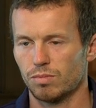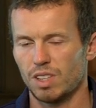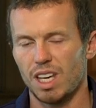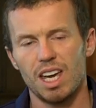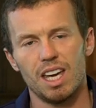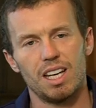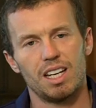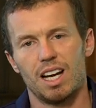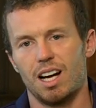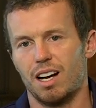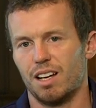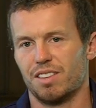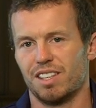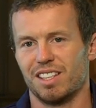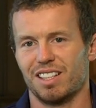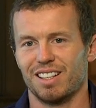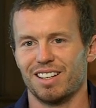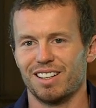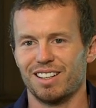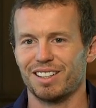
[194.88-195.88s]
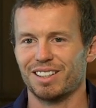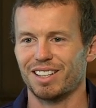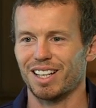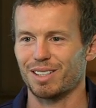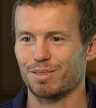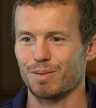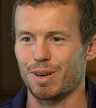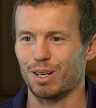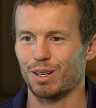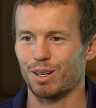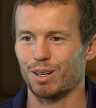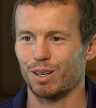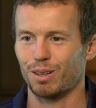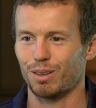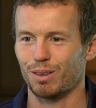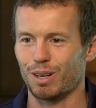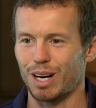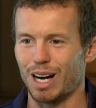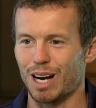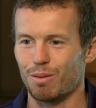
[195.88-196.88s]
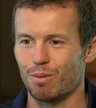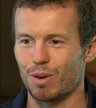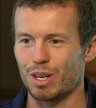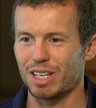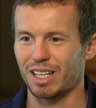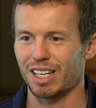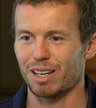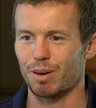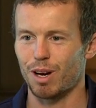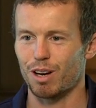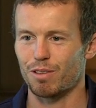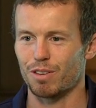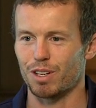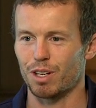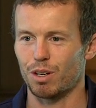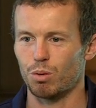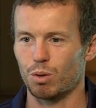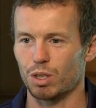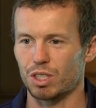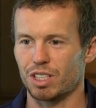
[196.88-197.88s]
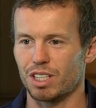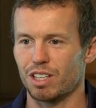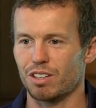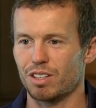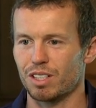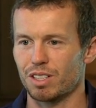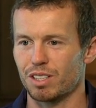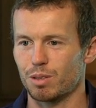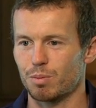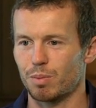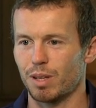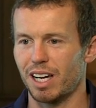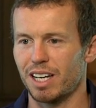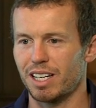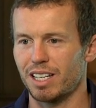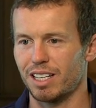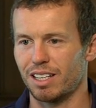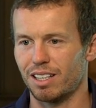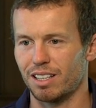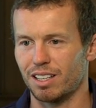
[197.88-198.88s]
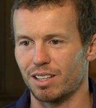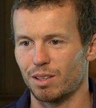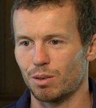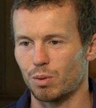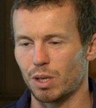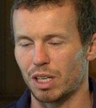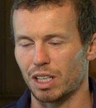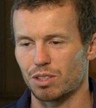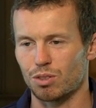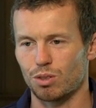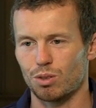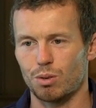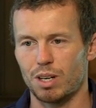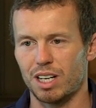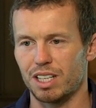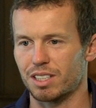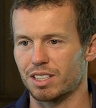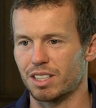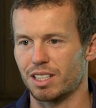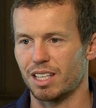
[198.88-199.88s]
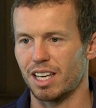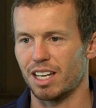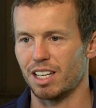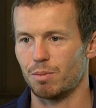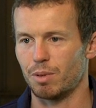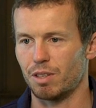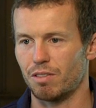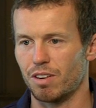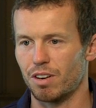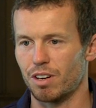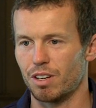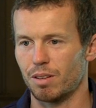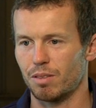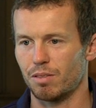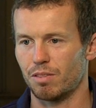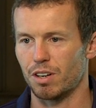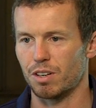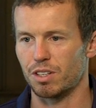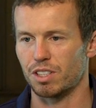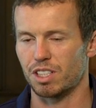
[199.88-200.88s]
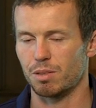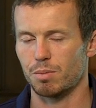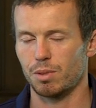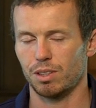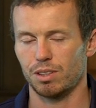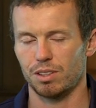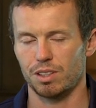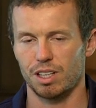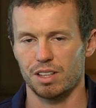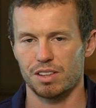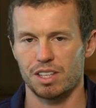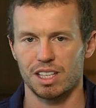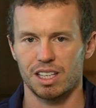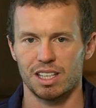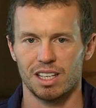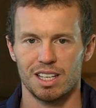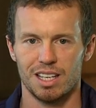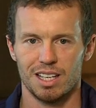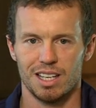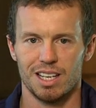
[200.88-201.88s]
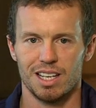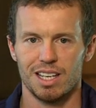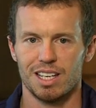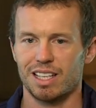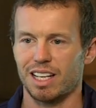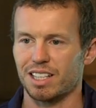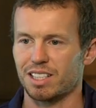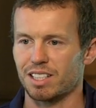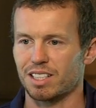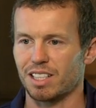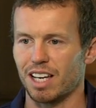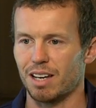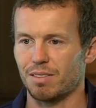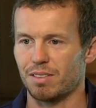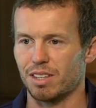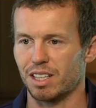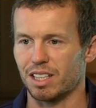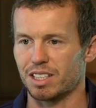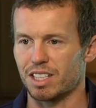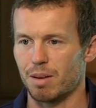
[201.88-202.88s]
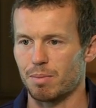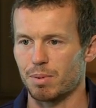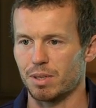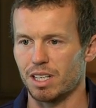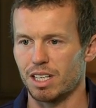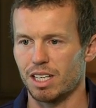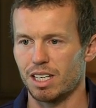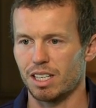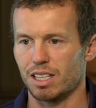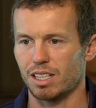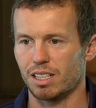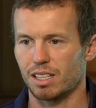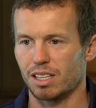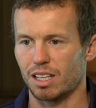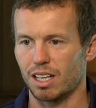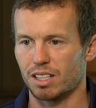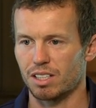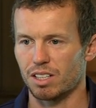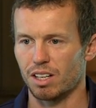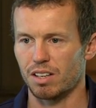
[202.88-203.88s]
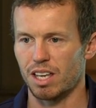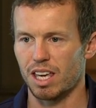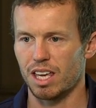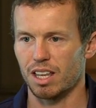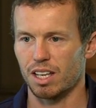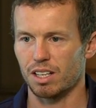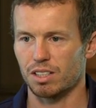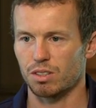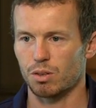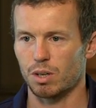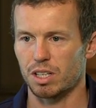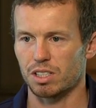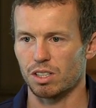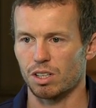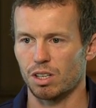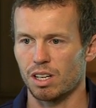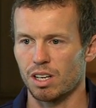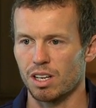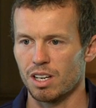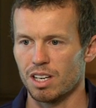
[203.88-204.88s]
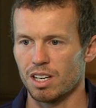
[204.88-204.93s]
Yeah, no, I think, I think it doesn't matter um, when you come over here or what series is played here. The wickets always tend to be very, very similar, and I think that's the same thing that's happened here. That's, uh, yeah, there's always a